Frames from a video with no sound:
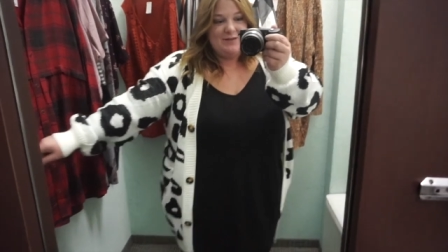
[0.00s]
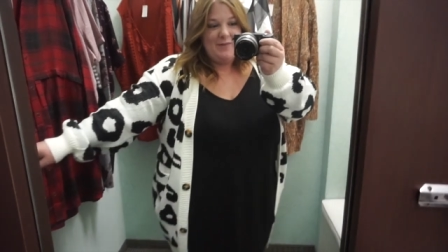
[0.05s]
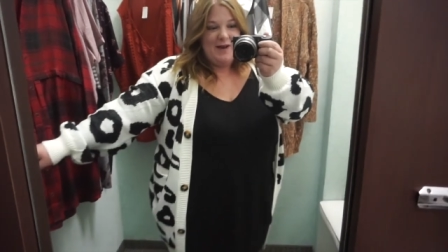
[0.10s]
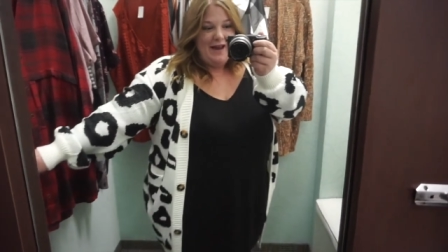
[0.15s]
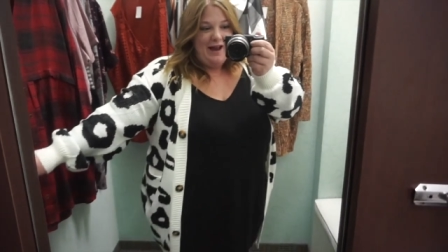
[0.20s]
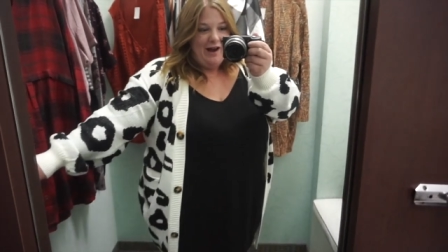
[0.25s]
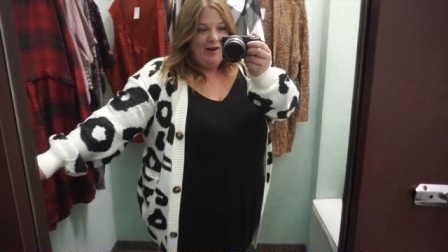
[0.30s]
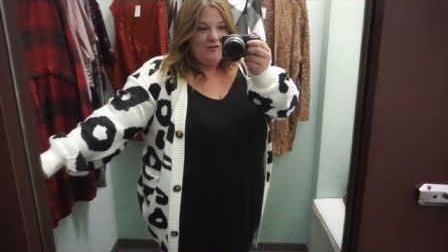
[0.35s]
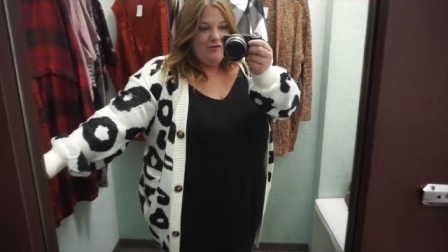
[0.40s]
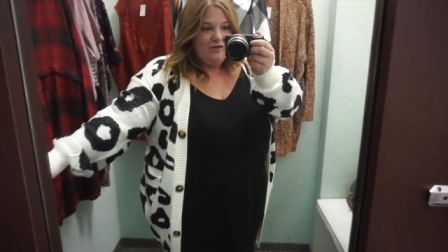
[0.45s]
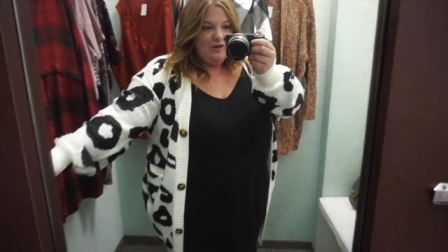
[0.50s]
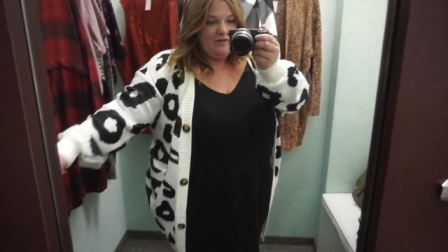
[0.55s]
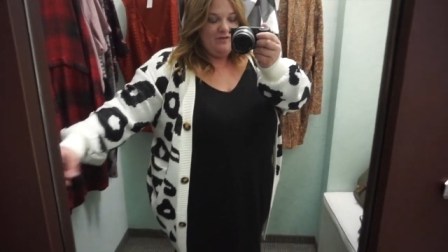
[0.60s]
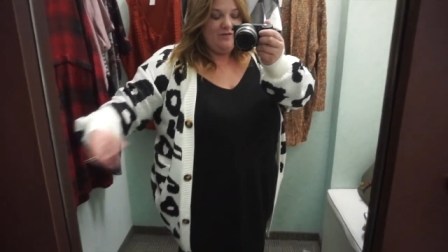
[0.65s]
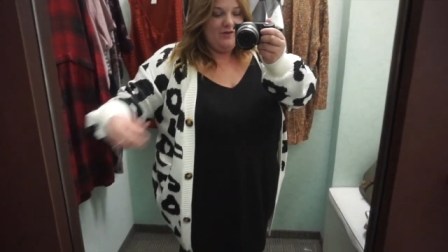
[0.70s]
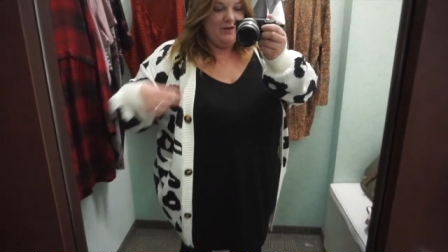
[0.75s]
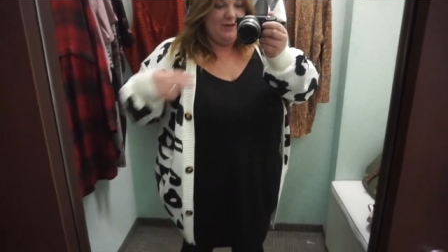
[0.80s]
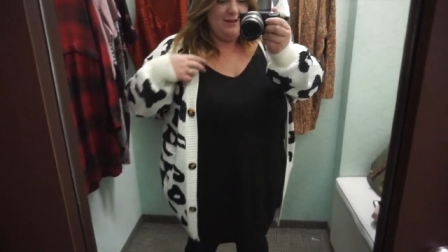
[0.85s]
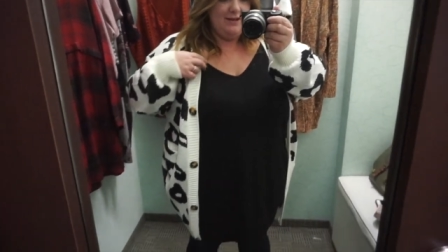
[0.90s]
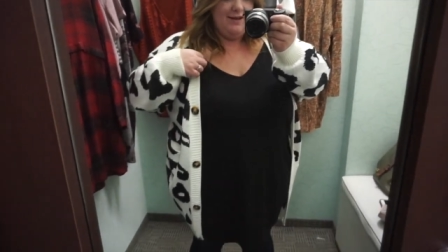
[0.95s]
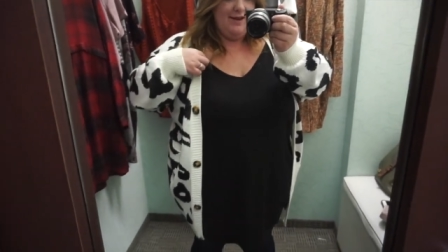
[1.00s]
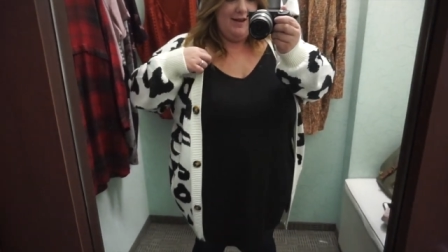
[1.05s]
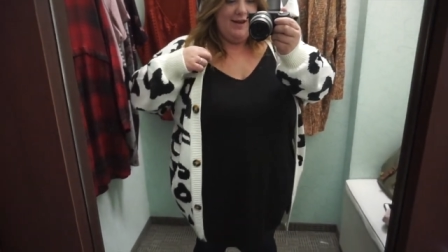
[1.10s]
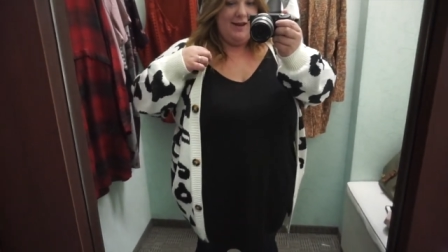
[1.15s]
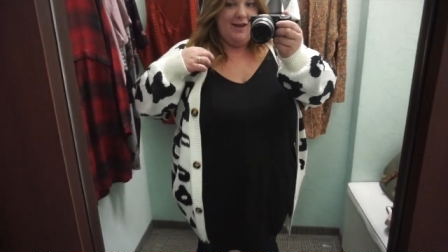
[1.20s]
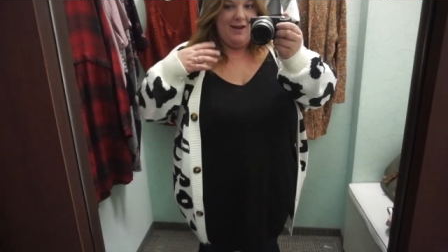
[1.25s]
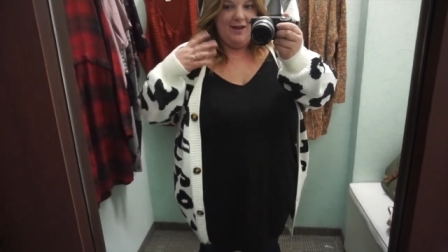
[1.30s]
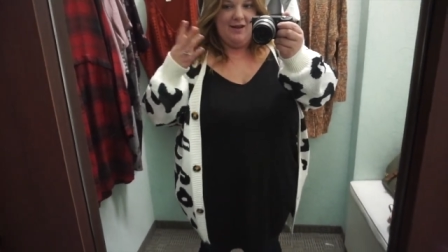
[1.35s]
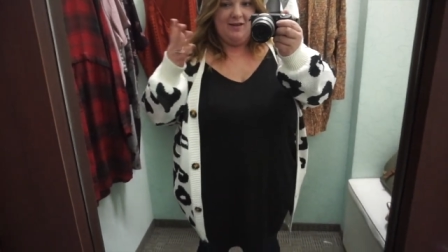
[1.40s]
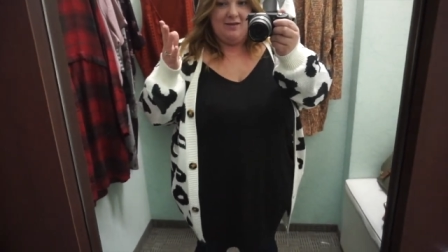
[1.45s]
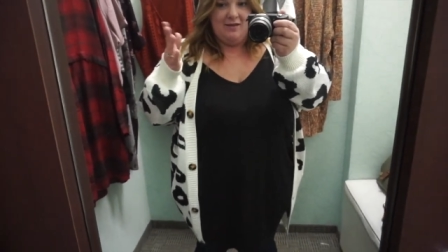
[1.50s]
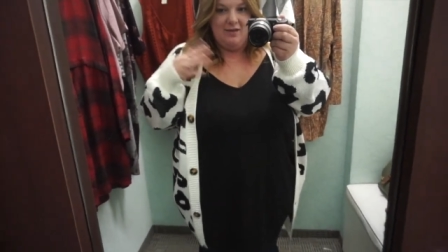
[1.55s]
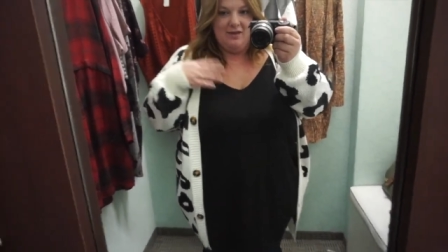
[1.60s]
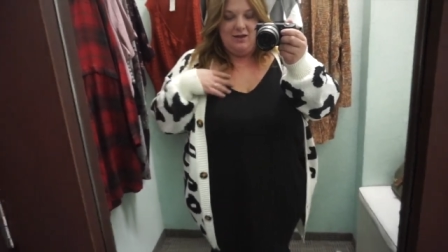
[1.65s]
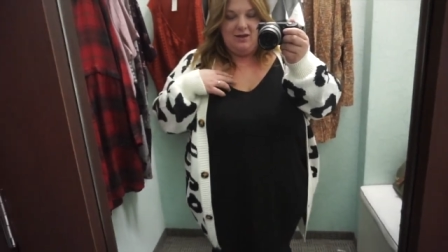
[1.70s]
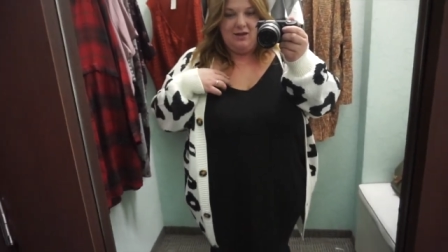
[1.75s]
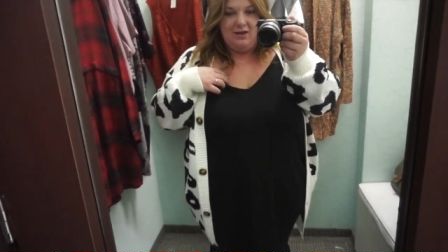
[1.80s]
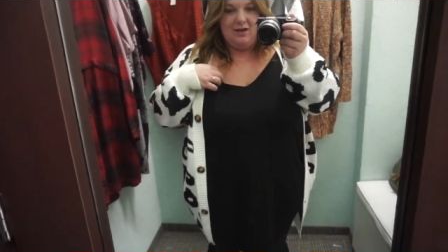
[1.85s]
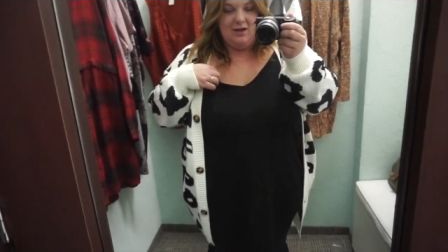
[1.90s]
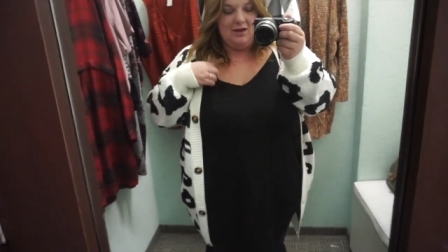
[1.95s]
my outfit for the day.
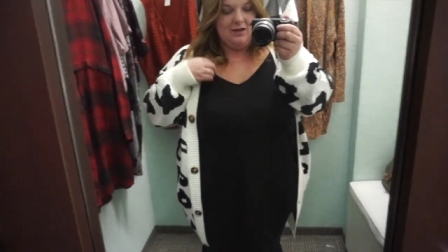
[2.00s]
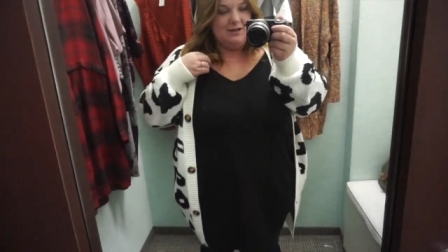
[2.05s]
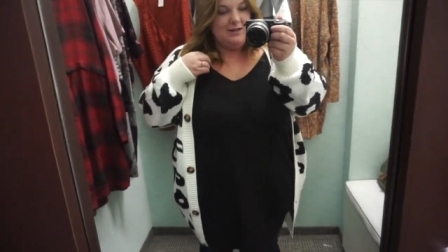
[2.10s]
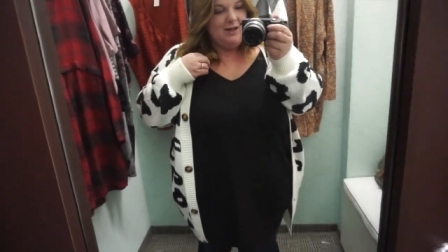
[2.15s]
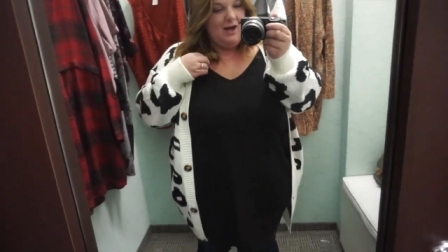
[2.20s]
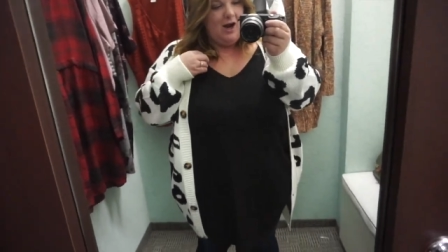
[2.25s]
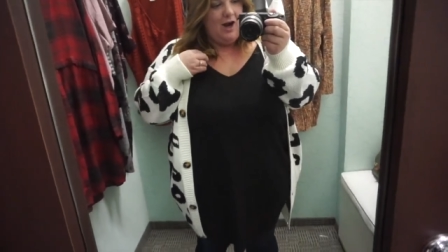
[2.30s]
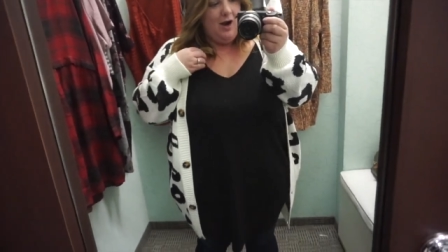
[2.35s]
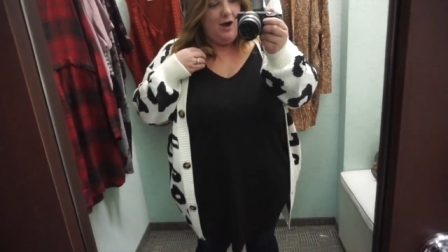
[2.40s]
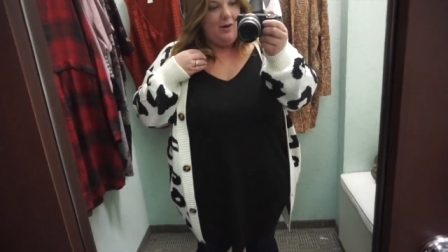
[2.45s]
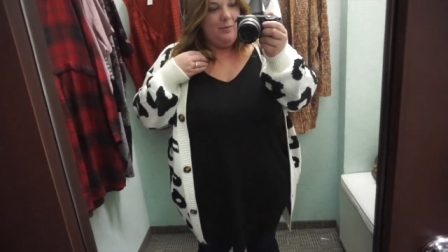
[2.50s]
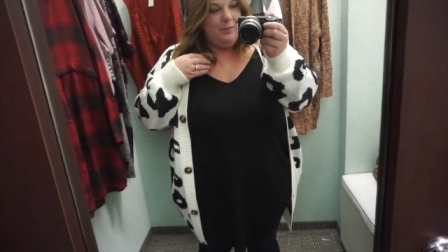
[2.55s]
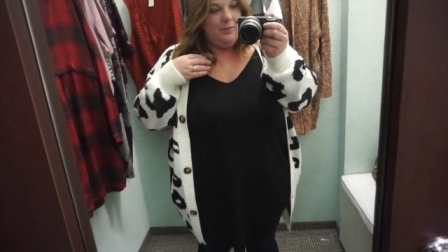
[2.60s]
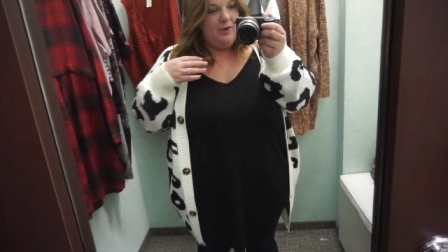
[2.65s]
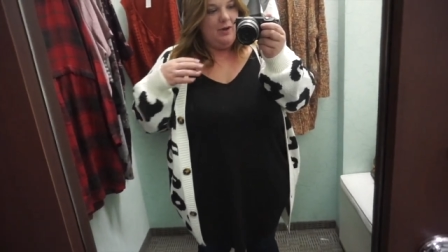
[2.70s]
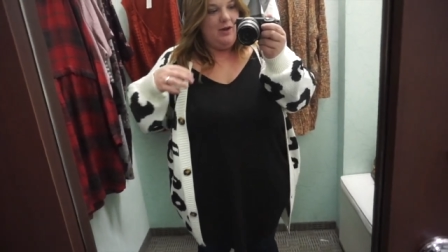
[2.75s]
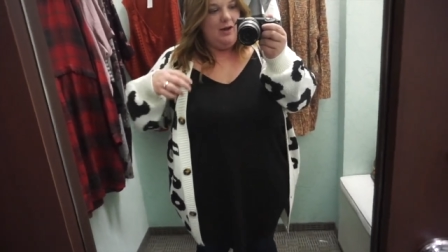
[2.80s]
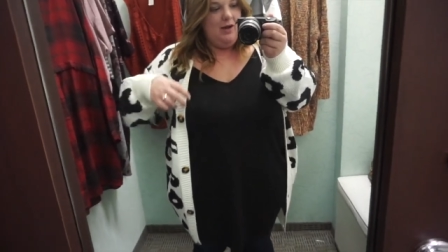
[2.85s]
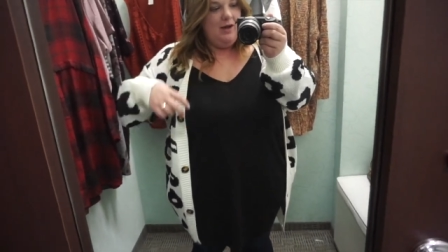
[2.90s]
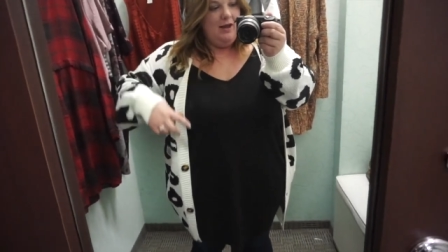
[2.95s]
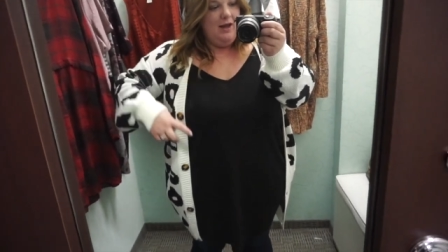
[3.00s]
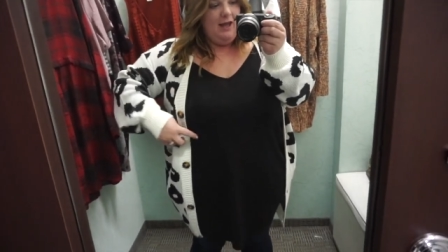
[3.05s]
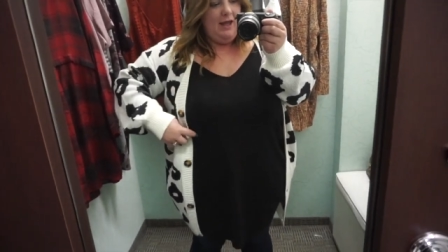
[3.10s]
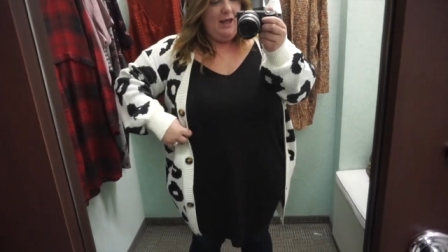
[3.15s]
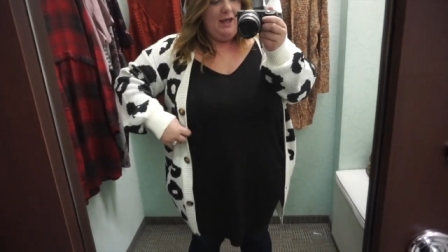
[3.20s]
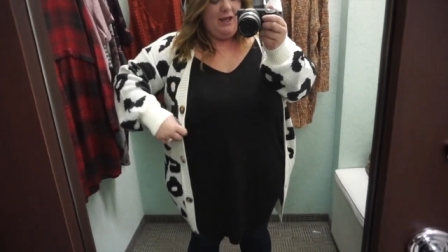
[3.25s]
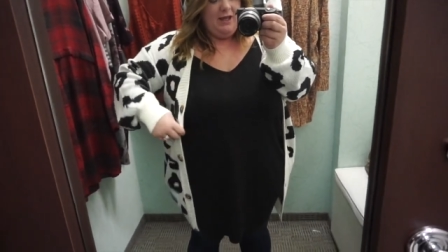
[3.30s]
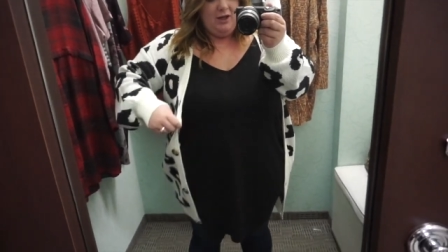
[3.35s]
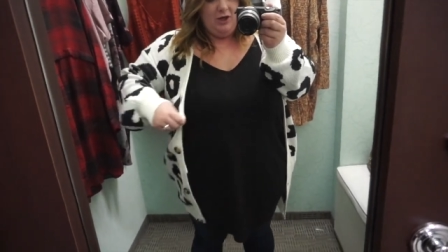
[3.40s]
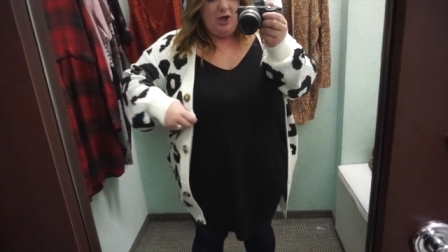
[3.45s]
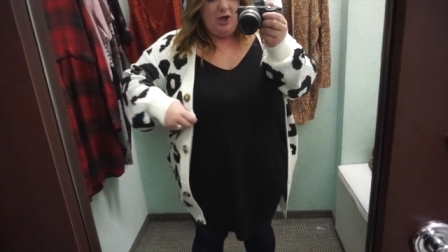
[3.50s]
The top and